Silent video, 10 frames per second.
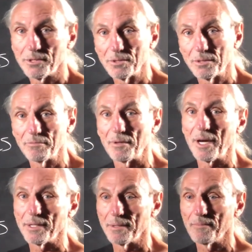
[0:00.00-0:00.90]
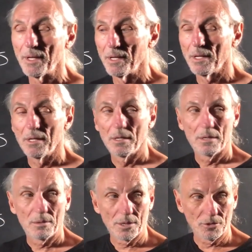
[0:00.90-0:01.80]
You can find them
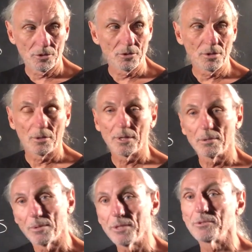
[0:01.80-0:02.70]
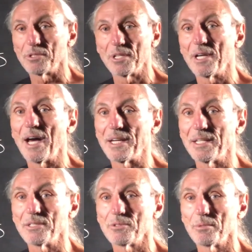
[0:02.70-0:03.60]
in the studio here, we use the nine
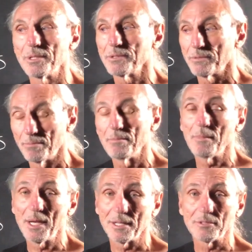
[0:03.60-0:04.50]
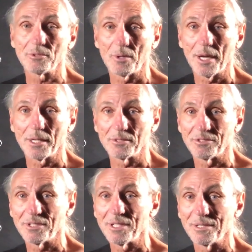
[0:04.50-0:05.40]
inch ones mainly so I can
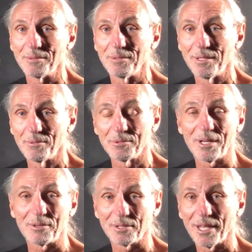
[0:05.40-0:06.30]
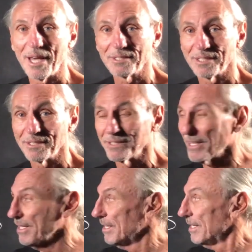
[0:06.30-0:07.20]
see them without glasses
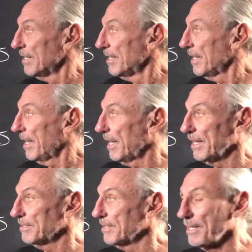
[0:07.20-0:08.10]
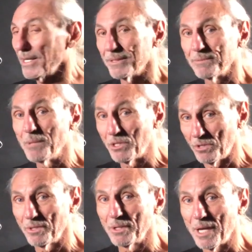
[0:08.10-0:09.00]
and uh, make
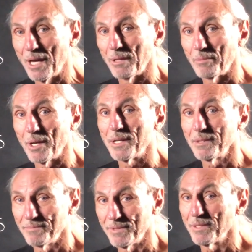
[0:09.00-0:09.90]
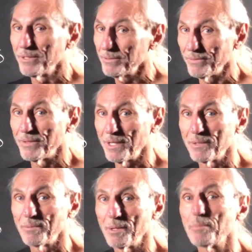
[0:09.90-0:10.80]
sure they're calibrated. You know,
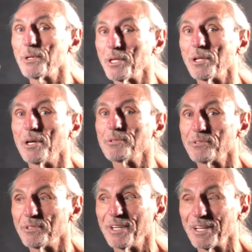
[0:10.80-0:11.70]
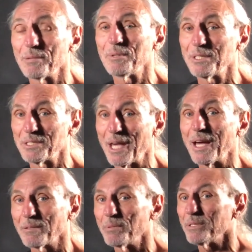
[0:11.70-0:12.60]
they're, they're pretty close. They're not going to be
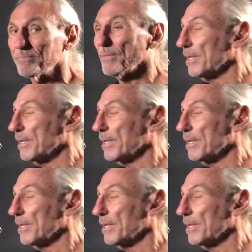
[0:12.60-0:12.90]
exact, but